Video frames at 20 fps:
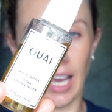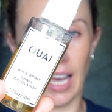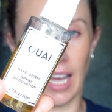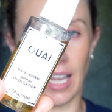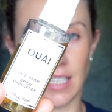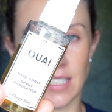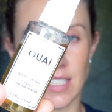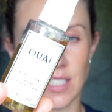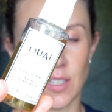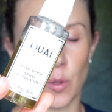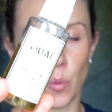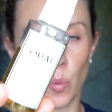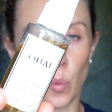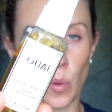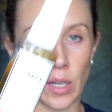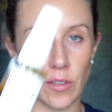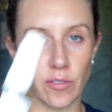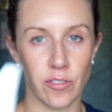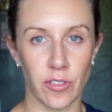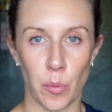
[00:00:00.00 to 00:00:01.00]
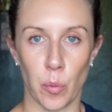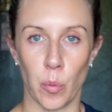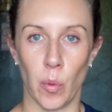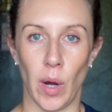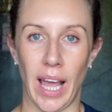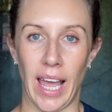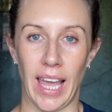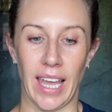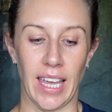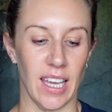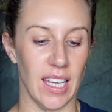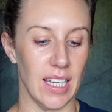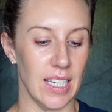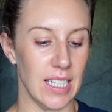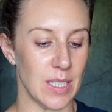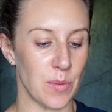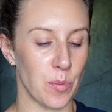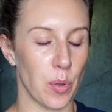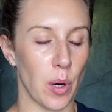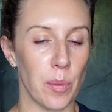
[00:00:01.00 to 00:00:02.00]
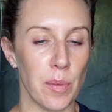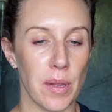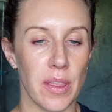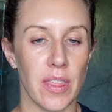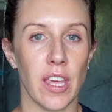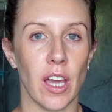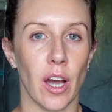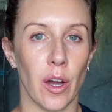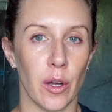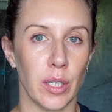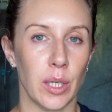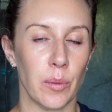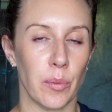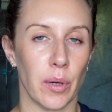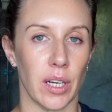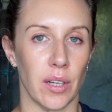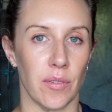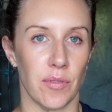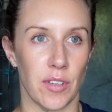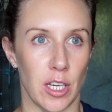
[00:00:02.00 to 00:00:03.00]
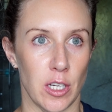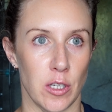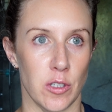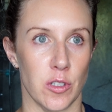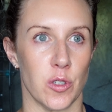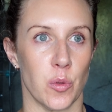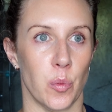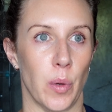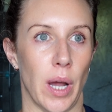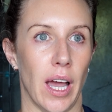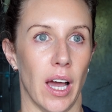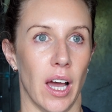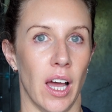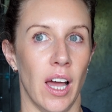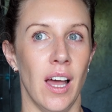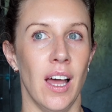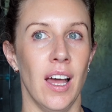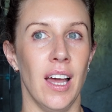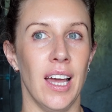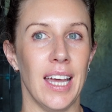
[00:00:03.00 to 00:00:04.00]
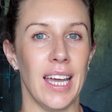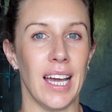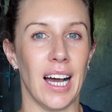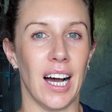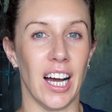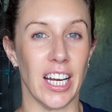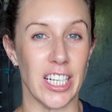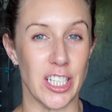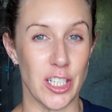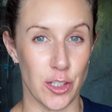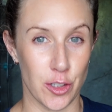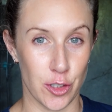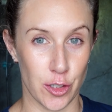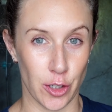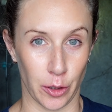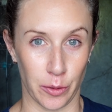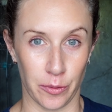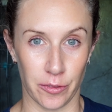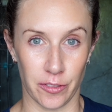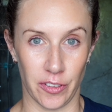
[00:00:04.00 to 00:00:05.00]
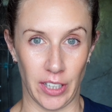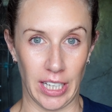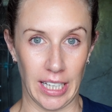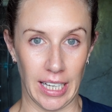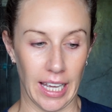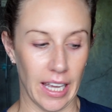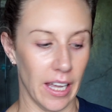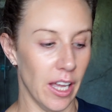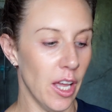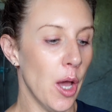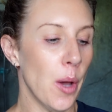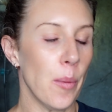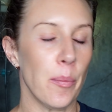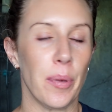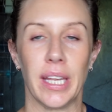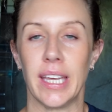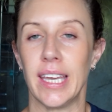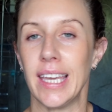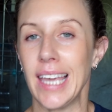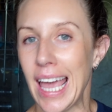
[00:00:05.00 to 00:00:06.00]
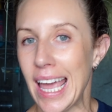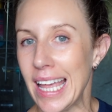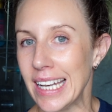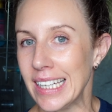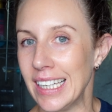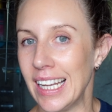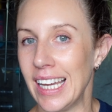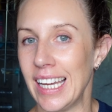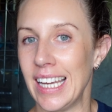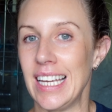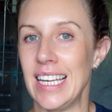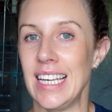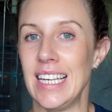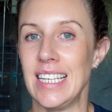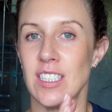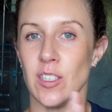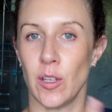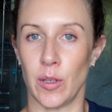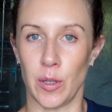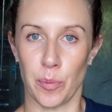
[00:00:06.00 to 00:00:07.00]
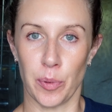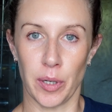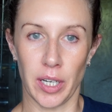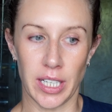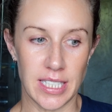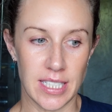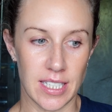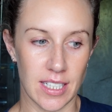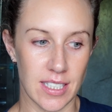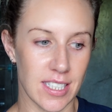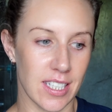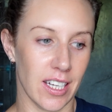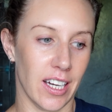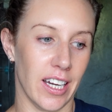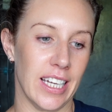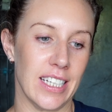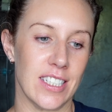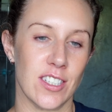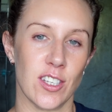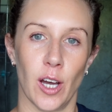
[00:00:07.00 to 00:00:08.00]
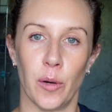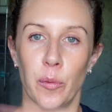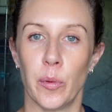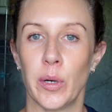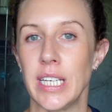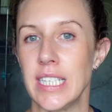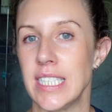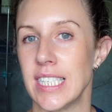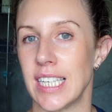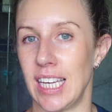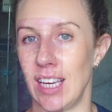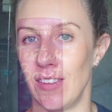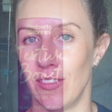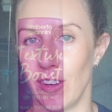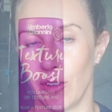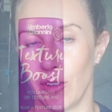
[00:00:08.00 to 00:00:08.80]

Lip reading: and the one from Way is probably the only one I've used where I don't feel it. But again, it's on the pricier side, so I wanted to give